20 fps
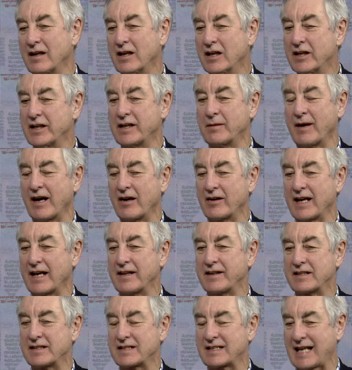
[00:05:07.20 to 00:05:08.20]
heard about
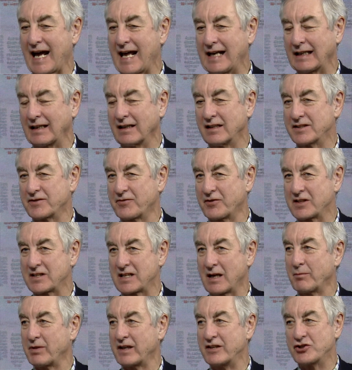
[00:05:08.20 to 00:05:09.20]
other scandals, for
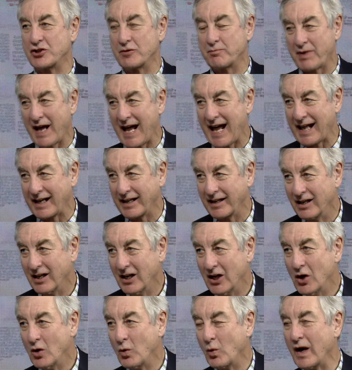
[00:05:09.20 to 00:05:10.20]
example, in Japan,
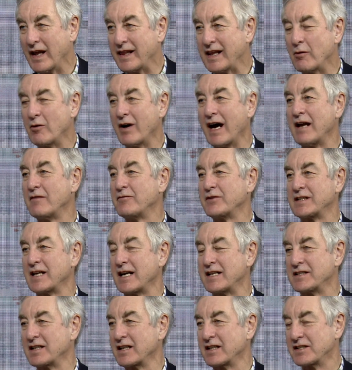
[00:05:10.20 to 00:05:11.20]
where they were
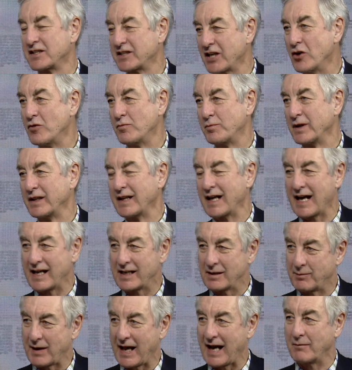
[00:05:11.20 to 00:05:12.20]
advertising a soap and they had
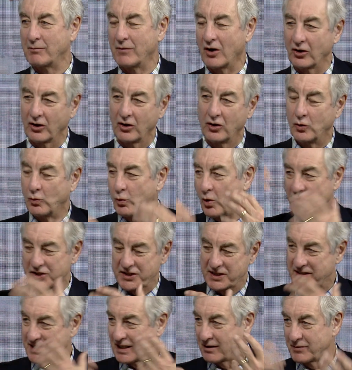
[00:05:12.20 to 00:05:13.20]
a black model who washed
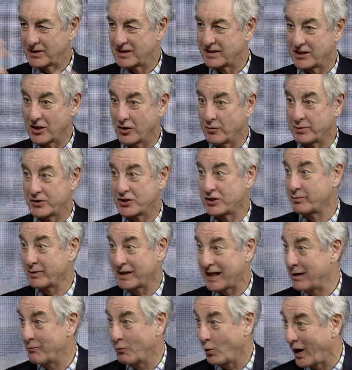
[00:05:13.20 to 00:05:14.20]
herself in soap and she
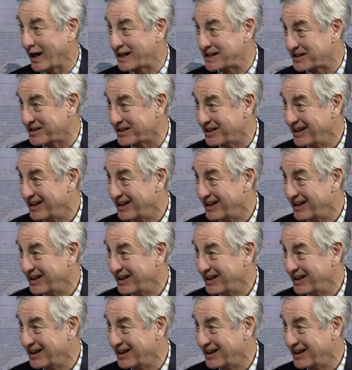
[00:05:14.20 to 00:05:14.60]
became white.